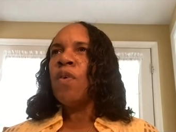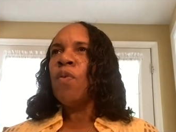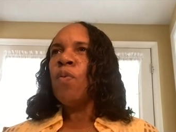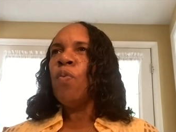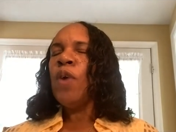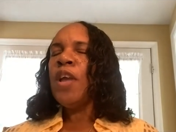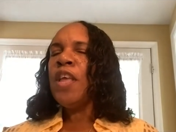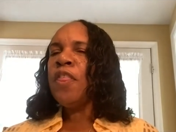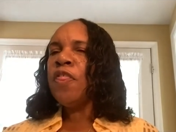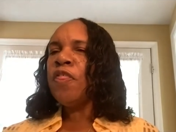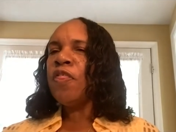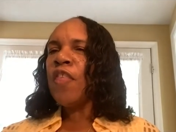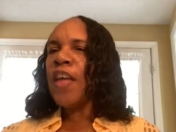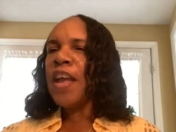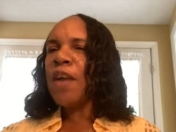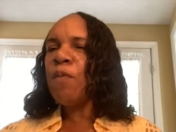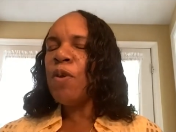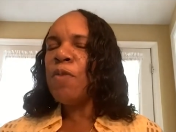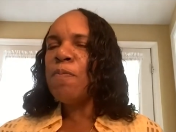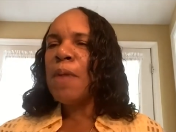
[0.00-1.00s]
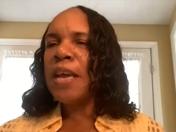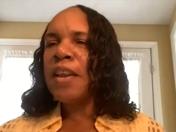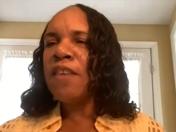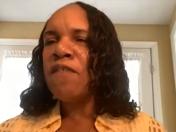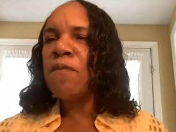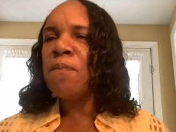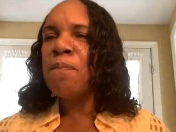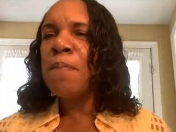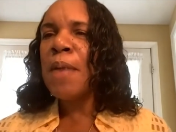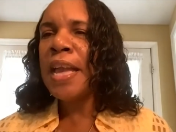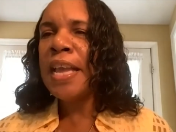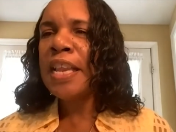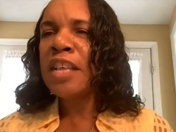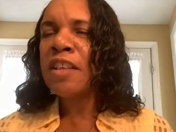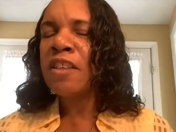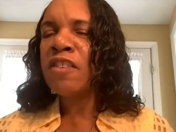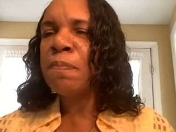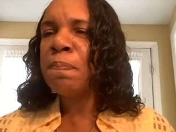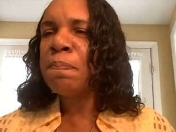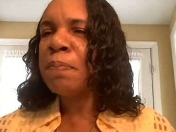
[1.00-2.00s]
we think we might have made it
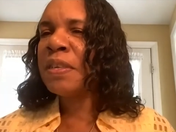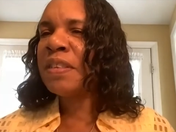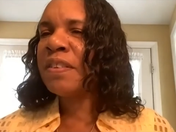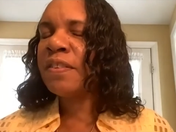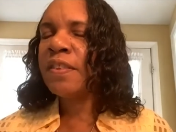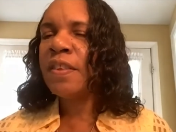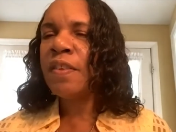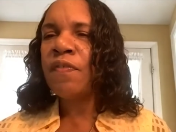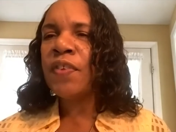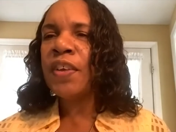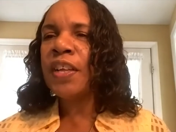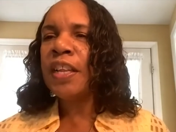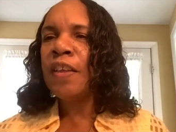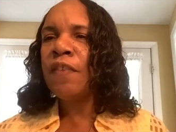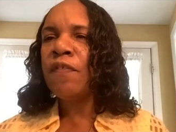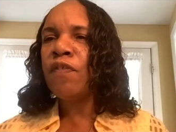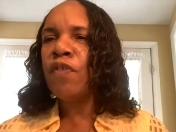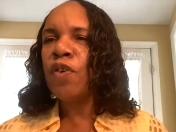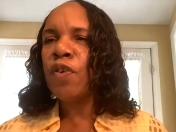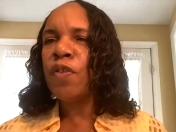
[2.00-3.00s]
specifically for